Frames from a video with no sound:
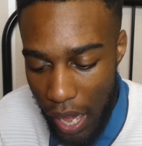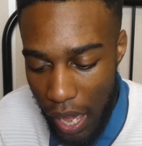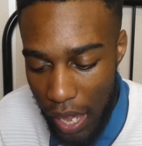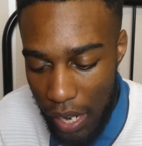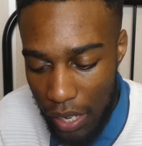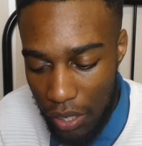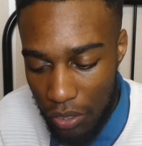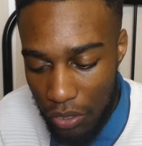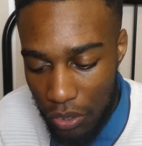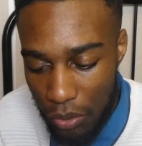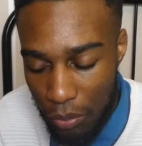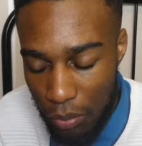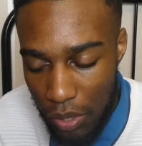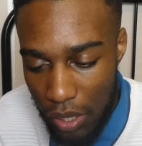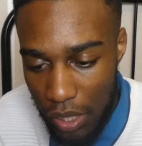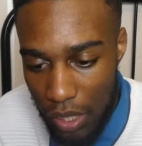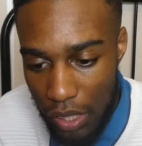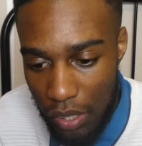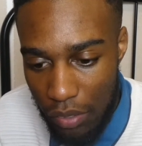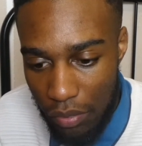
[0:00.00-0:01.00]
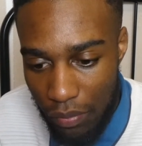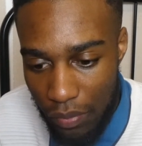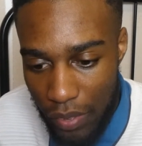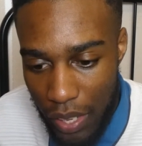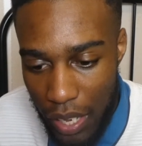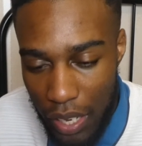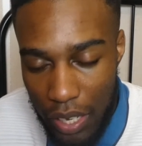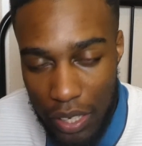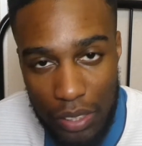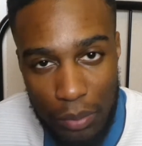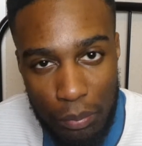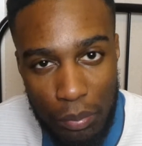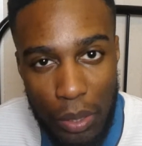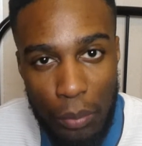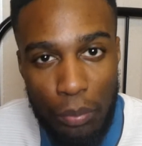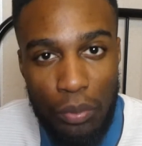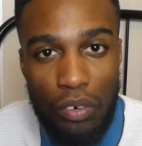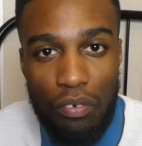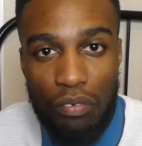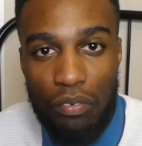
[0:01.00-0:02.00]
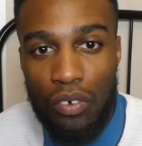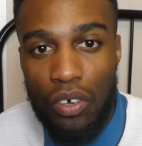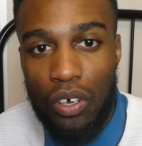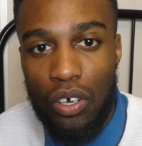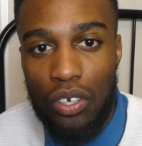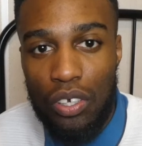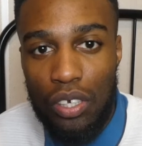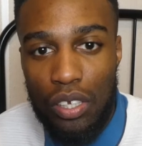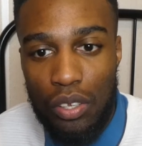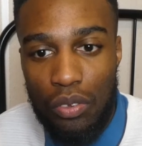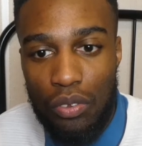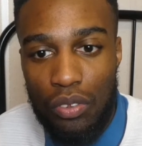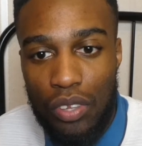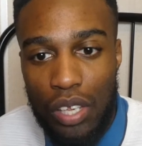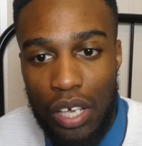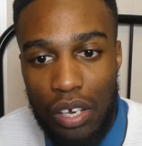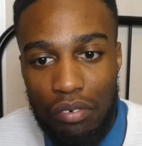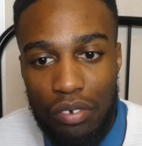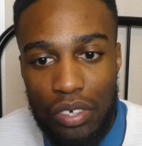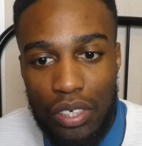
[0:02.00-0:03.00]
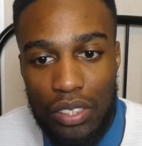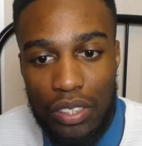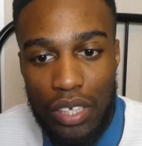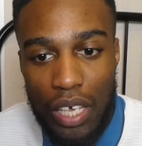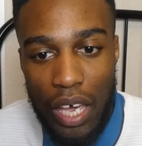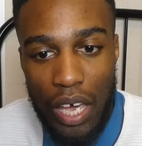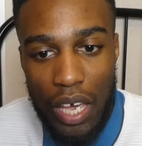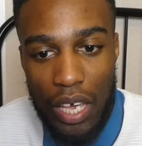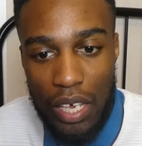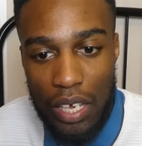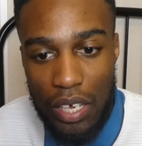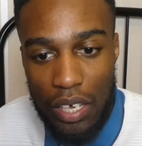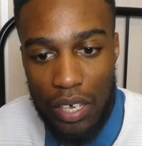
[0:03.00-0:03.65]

And I do believe that as people of God, there is a